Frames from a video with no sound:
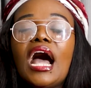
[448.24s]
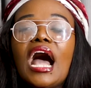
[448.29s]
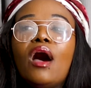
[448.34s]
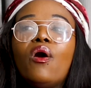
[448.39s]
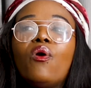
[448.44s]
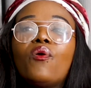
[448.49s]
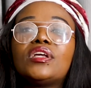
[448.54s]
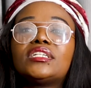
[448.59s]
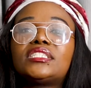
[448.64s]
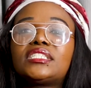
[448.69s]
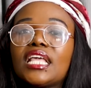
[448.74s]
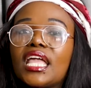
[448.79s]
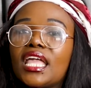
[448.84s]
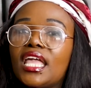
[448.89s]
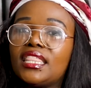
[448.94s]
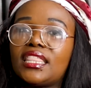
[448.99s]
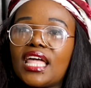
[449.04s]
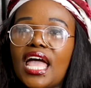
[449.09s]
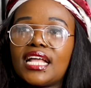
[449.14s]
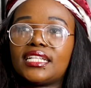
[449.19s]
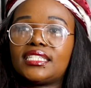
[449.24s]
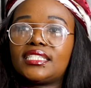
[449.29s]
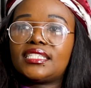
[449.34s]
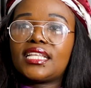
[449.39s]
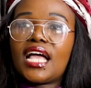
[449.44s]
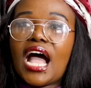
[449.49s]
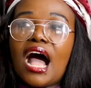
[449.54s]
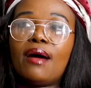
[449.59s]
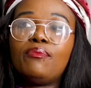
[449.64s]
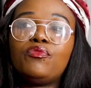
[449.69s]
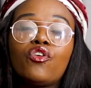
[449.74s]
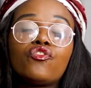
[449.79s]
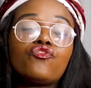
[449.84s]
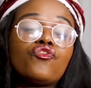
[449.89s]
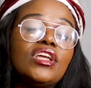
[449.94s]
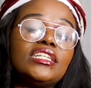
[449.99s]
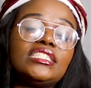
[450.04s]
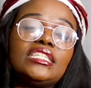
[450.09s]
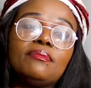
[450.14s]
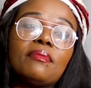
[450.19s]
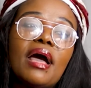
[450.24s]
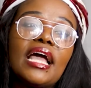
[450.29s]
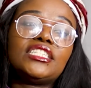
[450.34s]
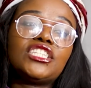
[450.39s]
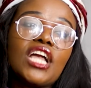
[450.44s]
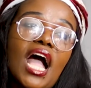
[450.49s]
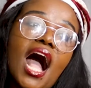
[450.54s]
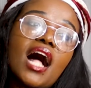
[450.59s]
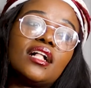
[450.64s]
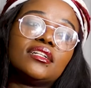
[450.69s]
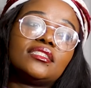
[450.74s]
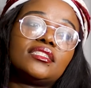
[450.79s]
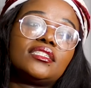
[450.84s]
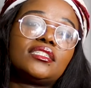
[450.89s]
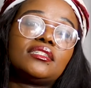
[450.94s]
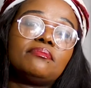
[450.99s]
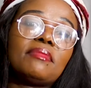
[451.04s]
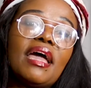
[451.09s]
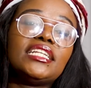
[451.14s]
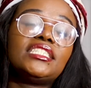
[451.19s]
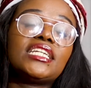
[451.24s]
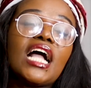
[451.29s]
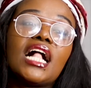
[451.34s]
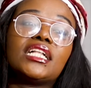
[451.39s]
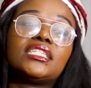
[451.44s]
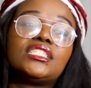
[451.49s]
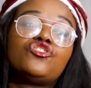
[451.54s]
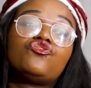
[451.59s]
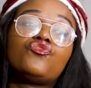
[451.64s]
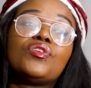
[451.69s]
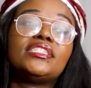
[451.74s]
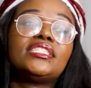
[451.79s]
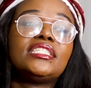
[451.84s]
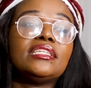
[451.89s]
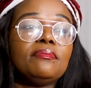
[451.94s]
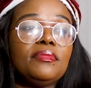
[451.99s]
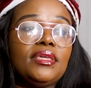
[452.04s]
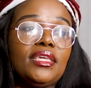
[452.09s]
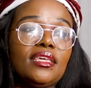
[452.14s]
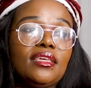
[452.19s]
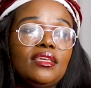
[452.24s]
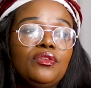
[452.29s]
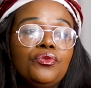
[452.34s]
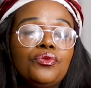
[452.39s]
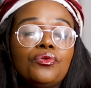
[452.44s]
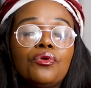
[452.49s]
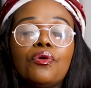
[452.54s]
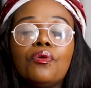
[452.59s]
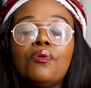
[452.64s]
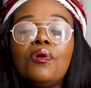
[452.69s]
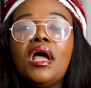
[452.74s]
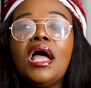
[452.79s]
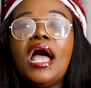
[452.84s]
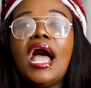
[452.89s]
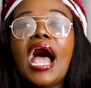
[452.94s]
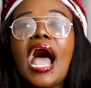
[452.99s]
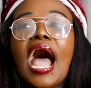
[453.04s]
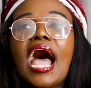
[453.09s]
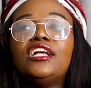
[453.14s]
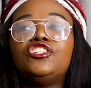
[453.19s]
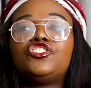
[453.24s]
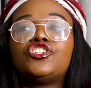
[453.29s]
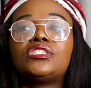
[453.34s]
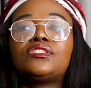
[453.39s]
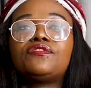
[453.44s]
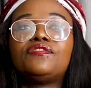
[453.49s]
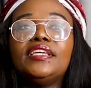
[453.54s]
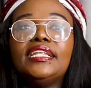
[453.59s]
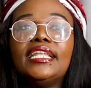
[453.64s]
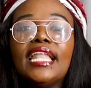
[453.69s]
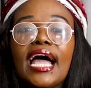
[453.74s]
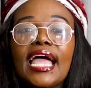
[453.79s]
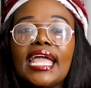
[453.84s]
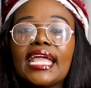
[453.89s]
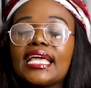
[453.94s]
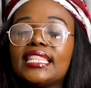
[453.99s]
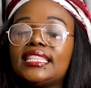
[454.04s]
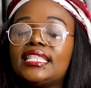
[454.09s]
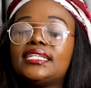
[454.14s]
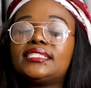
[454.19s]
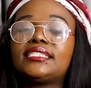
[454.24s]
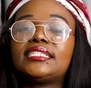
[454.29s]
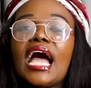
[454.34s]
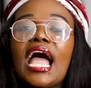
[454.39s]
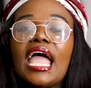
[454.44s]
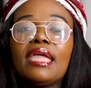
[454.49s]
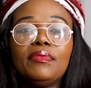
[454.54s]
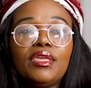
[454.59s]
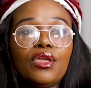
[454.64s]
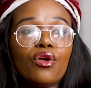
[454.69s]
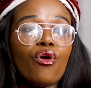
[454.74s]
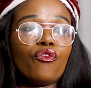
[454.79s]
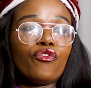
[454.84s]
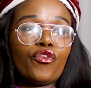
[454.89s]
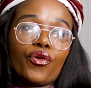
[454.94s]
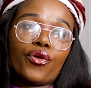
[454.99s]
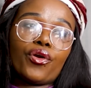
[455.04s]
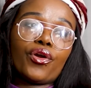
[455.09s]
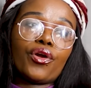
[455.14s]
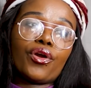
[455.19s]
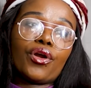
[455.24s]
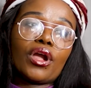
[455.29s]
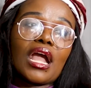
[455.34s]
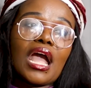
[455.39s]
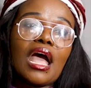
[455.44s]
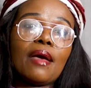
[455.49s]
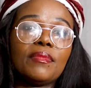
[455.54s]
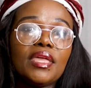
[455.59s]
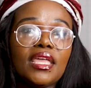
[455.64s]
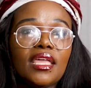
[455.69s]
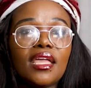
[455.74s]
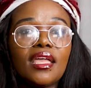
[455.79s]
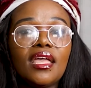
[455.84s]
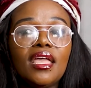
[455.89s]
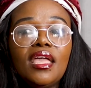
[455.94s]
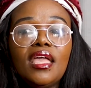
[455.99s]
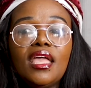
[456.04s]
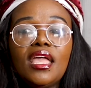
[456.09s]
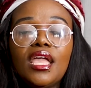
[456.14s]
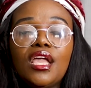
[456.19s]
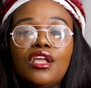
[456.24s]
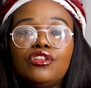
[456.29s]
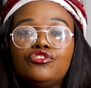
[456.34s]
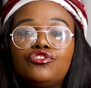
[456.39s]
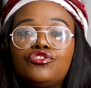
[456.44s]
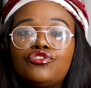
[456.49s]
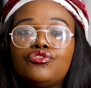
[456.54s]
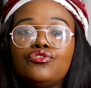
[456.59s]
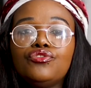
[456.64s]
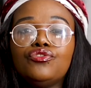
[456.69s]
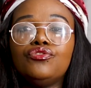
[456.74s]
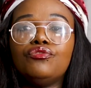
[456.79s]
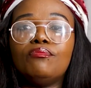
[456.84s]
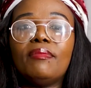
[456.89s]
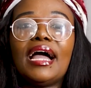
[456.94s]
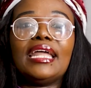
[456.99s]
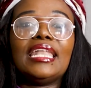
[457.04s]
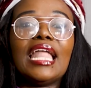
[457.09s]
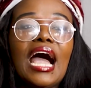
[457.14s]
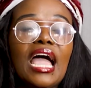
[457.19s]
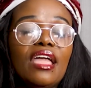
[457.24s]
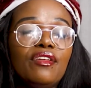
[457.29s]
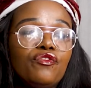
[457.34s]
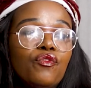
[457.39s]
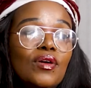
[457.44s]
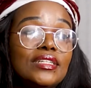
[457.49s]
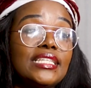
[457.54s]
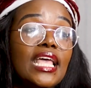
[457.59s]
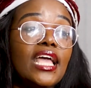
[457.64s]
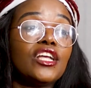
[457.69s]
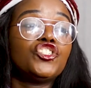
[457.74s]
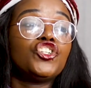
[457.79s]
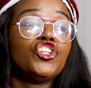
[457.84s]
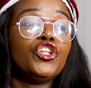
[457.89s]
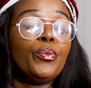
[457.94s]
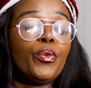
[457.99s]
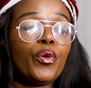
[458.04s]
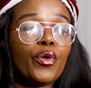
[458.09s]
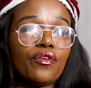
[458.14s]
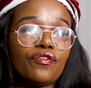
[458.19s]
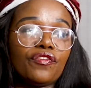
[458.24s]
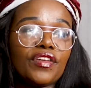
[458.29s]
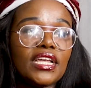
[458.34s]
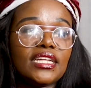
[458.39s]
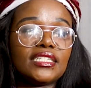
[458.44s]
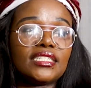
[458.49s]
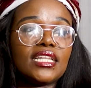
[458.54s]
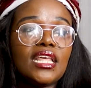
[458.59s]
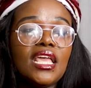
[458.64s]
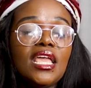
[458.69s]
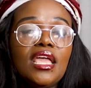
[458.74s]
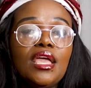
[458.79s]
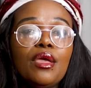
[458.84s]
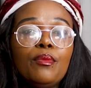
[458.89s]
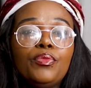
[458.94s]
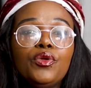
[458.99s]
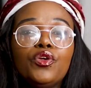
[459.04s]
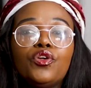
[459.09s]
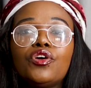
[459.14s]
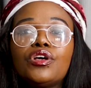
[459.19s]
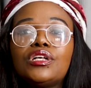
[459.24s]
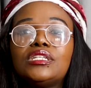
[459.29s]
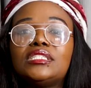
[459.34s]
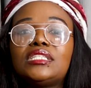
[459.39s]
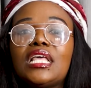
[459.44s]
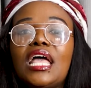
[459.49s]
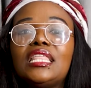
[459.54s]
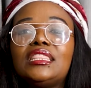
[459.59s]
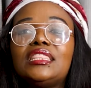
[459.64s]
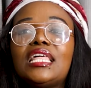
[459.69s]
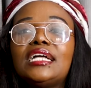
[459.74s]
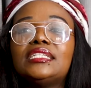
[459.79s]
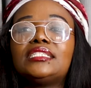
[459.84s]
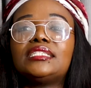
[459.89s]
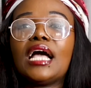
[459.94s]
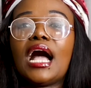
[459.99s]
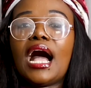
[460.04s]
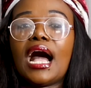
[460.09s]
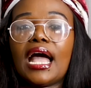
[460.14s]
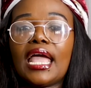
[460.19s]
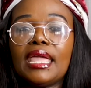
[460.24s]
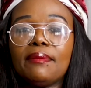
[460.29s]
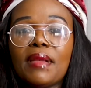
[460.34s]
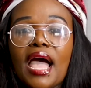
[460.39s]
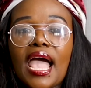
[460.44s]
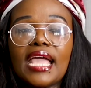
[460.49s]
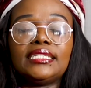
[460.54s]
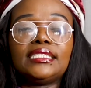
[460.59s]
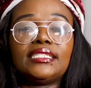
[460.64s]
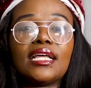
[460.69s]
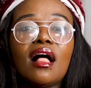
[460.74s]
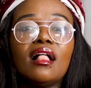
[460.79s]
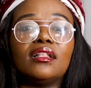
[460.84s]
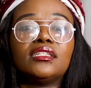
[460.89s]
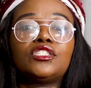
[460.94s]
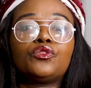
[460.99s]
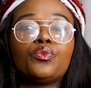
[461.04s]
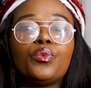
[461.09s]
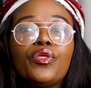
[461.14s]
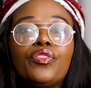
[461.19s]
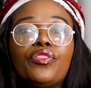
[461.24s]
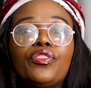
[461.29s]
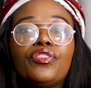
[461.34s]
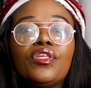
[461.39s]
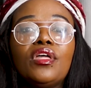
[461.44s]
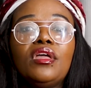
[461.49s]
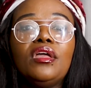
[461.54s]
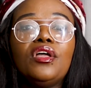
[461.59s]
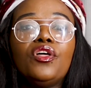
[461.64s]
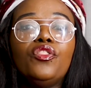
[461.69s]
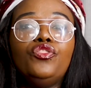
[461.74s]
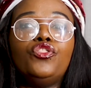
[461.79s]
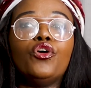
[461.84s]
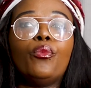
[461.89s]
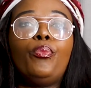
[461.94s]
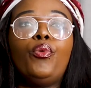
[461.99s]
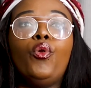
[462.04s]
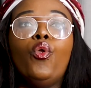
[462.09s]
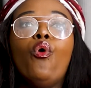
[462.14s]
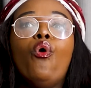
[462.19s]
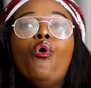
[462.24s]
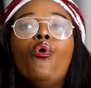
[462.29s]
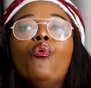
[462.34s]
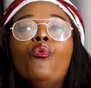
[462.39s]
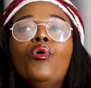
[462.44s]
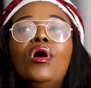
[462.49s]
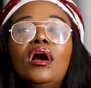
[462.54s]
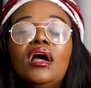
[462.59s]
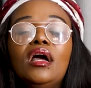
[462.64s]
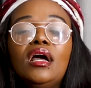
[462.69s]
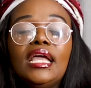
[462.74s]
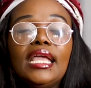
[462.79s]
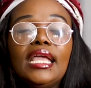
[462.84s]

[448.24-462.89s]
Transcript: I always say that I'm not raising my child is raising me. You know, I just feel like the timing of her coming into my life was actually perfect, because at that time I dealt with the blow